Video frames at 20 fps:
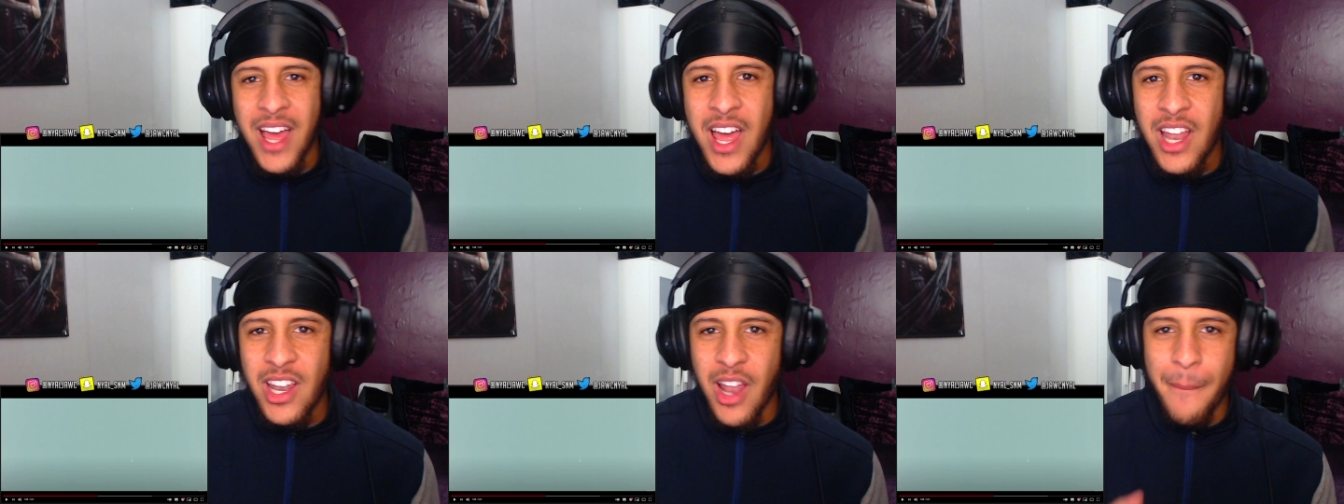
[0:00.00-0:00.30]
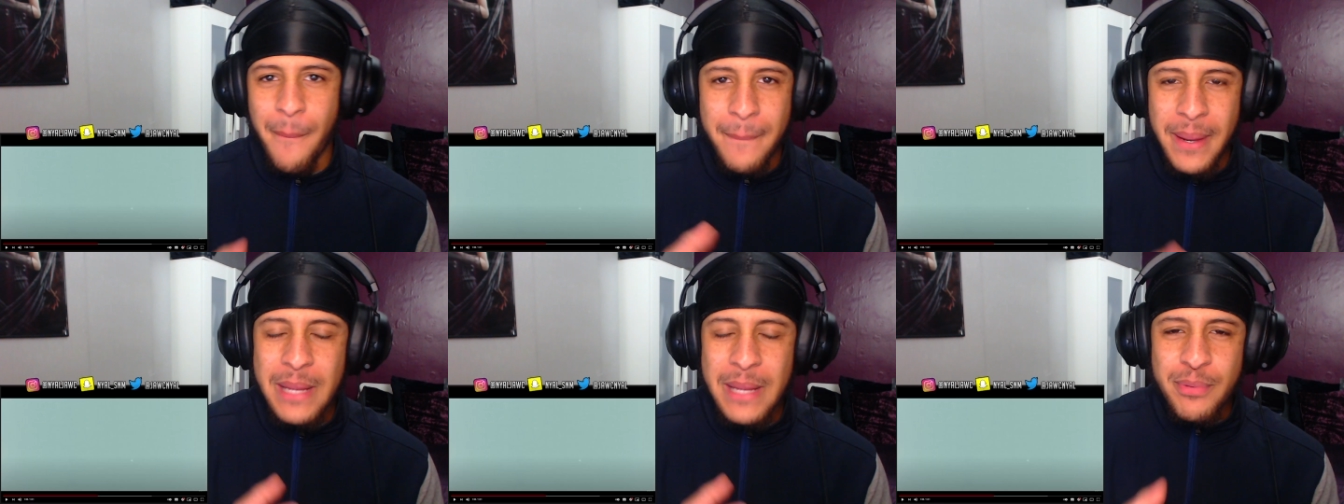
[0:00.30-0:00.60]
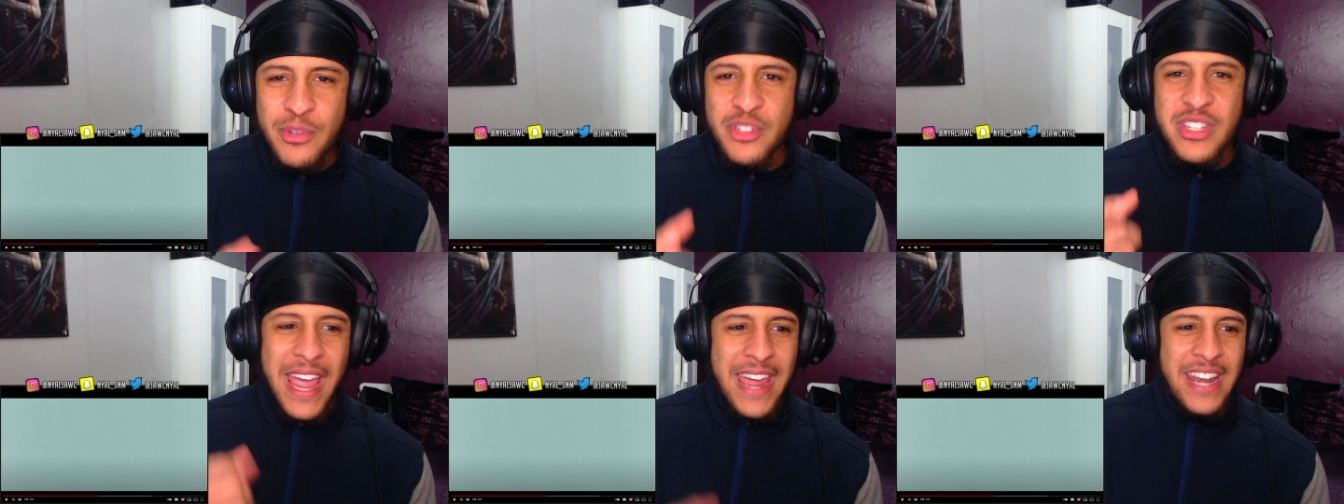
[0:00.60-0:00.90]
Like,
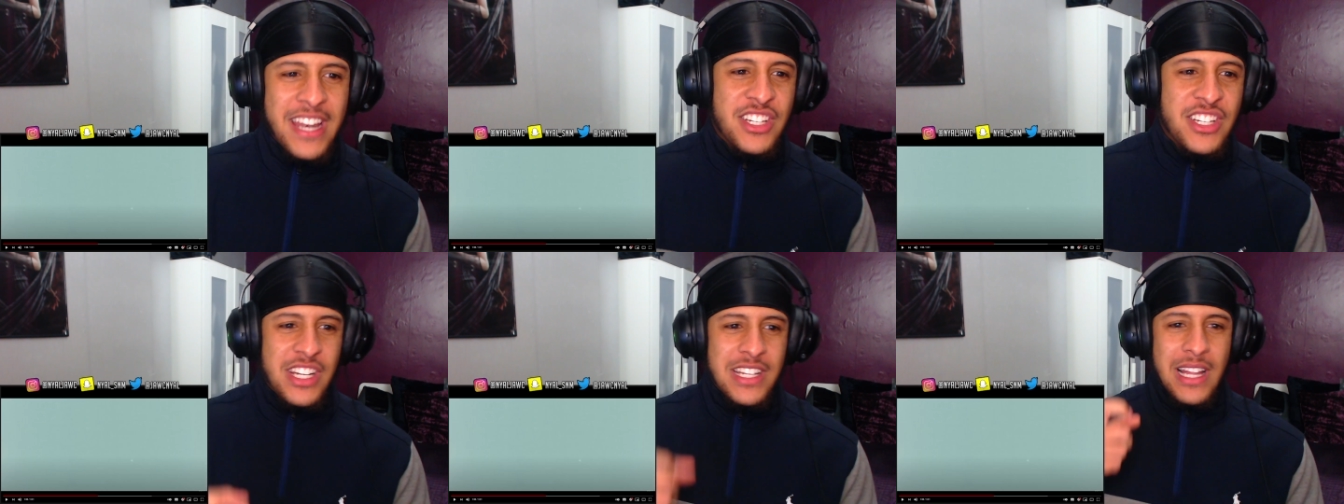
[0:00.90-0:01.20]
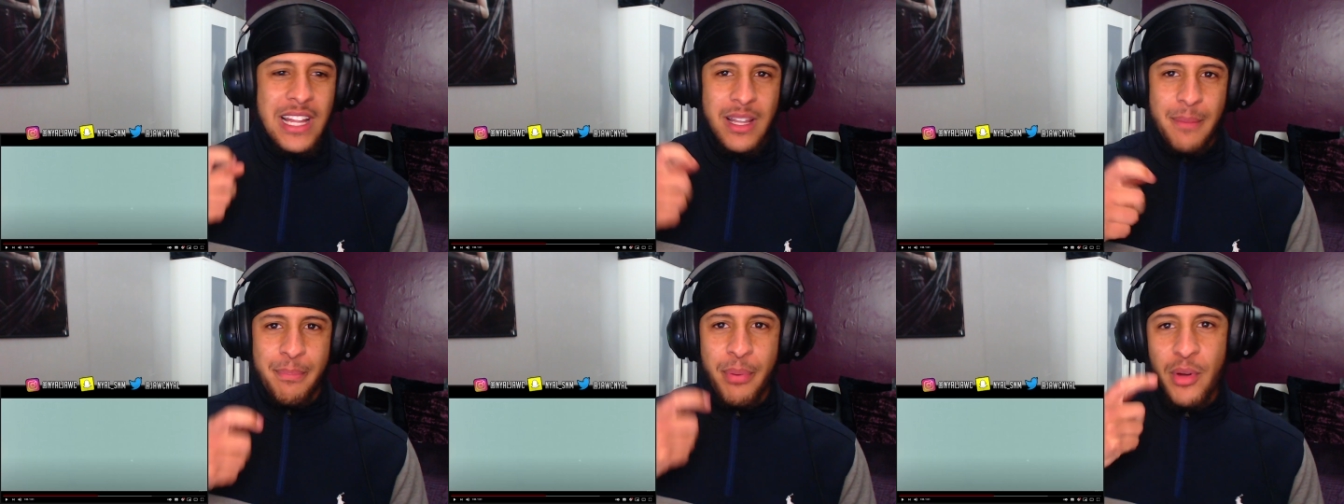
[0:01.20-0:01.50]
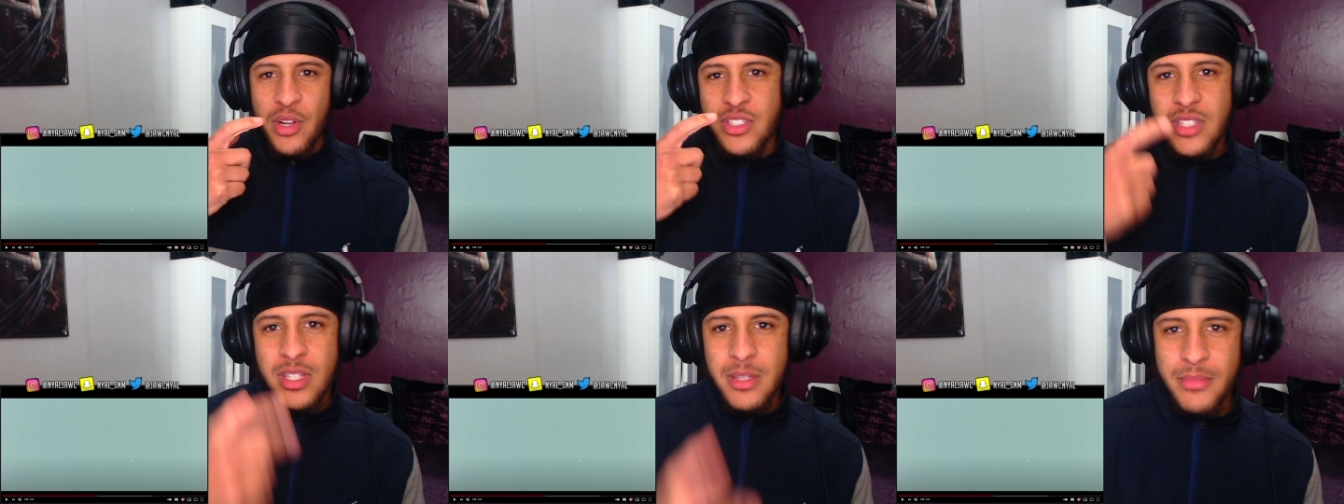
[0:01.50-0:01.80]
people's energy that they put
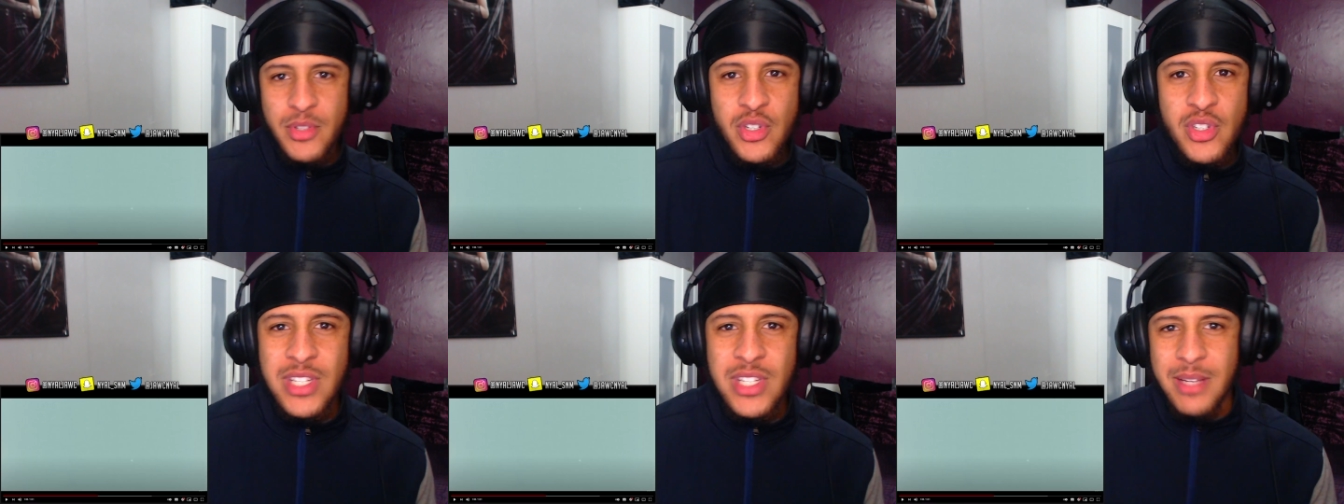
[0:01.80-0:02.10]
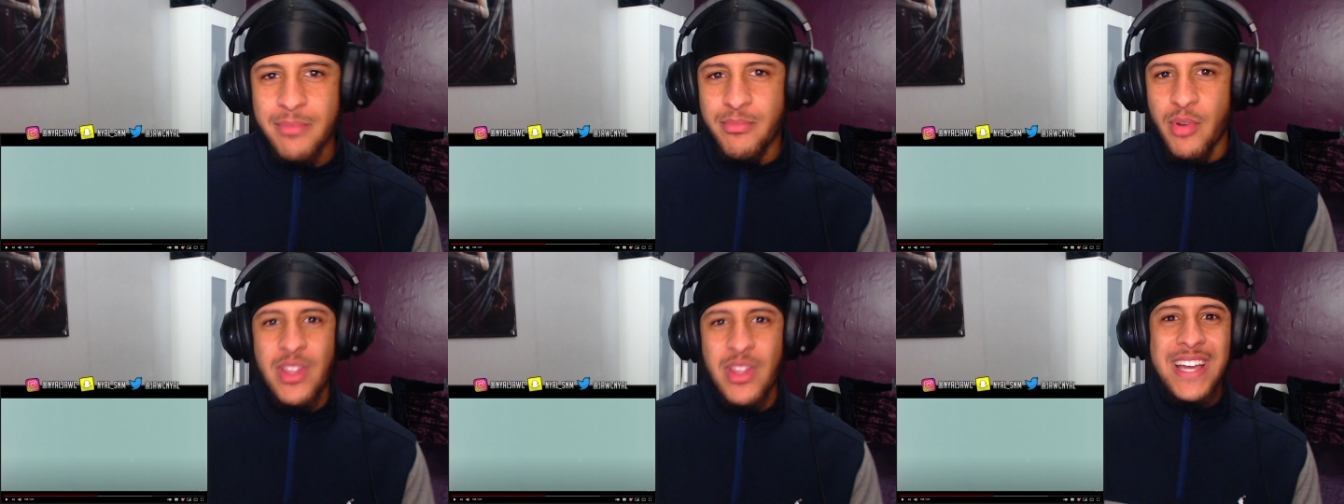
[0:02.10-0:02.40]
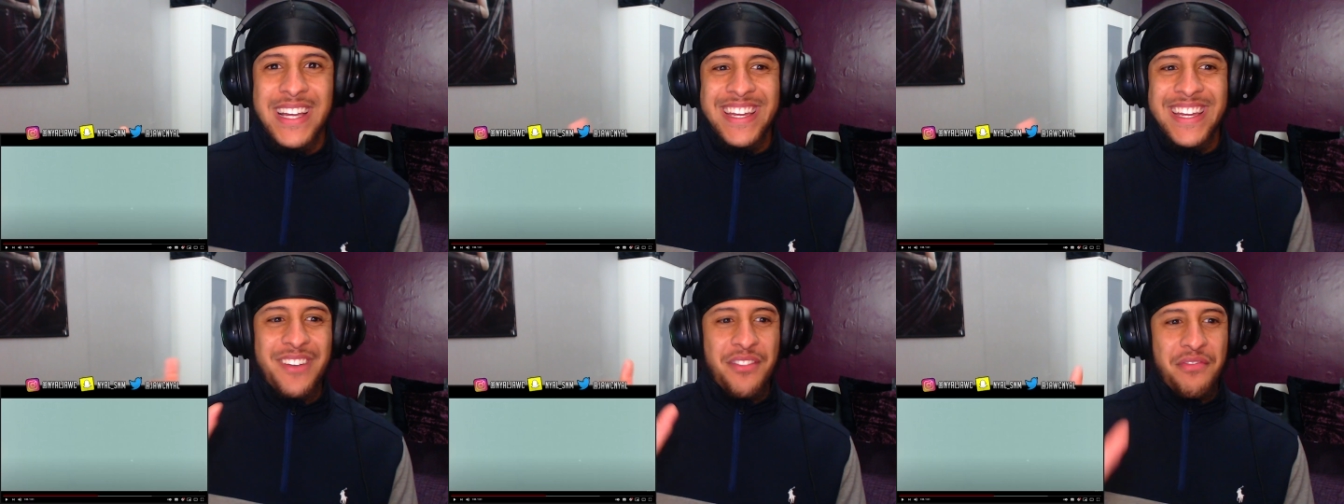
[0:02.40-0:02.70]
into the music, bro, that
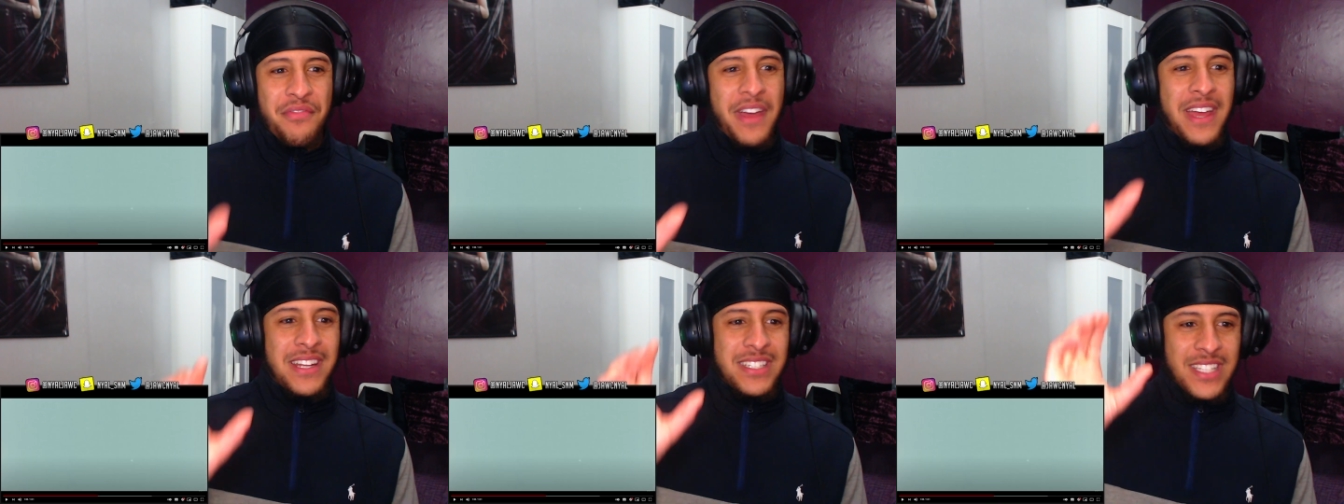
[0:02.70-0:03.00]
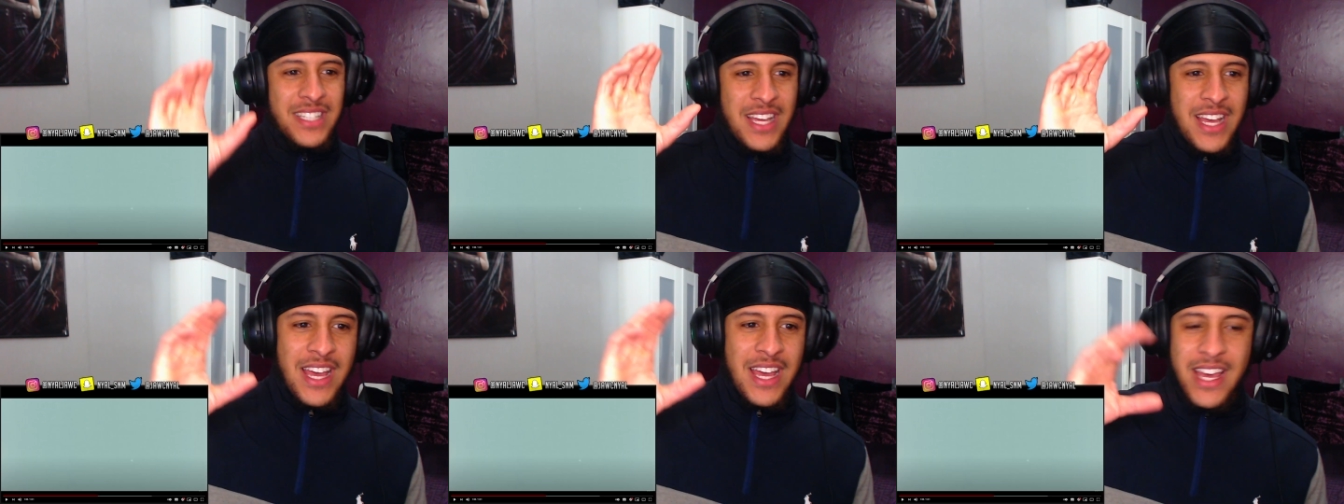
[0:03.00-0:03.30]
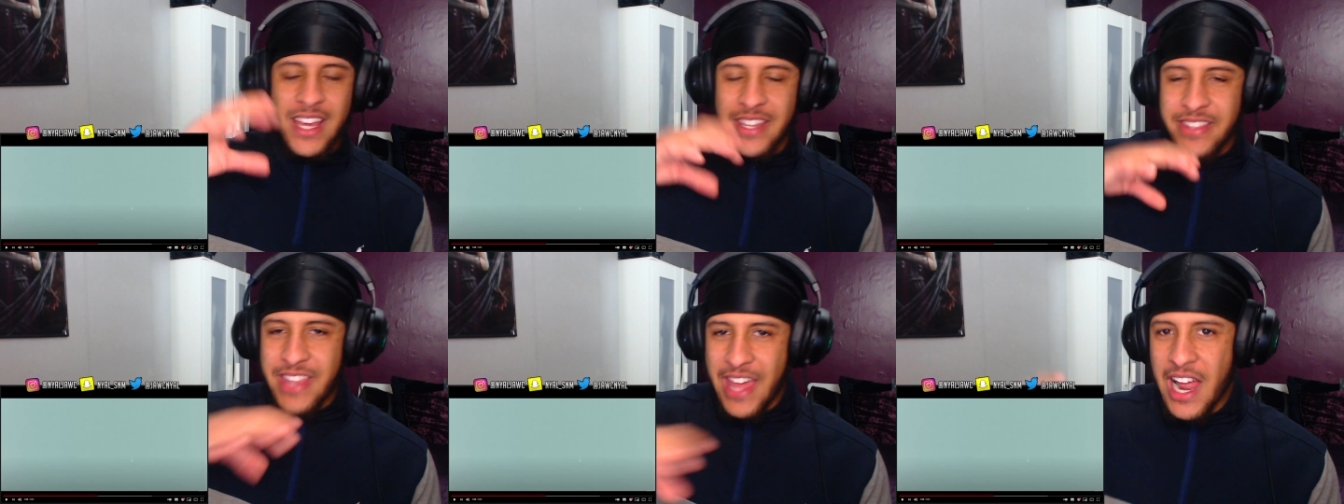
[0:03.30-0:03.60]
can affect
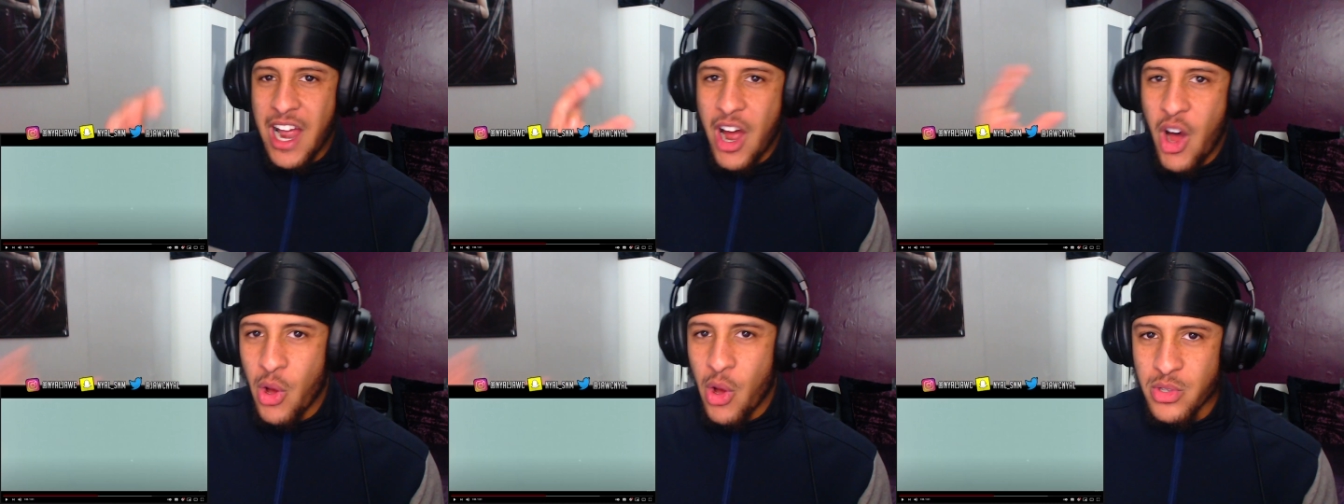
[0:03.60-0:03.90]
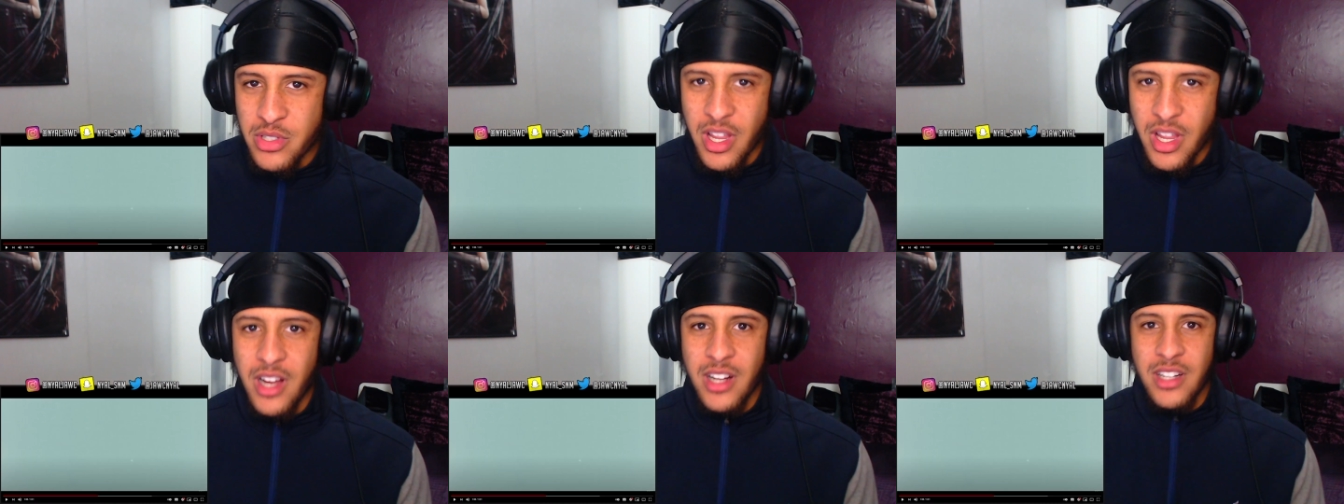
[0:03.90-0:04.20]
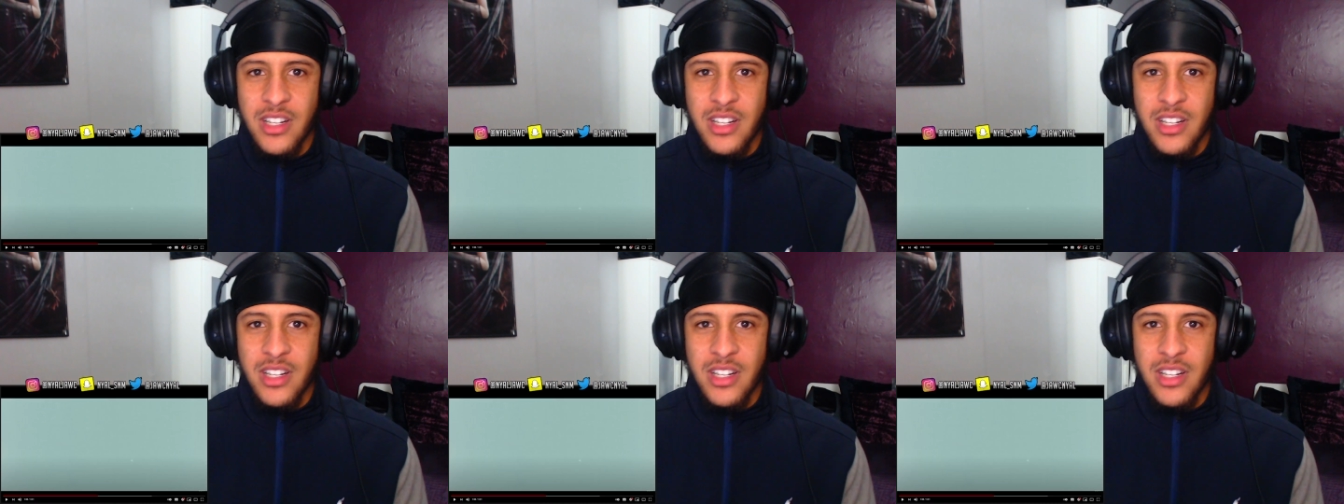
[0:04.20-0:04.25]
their whole song.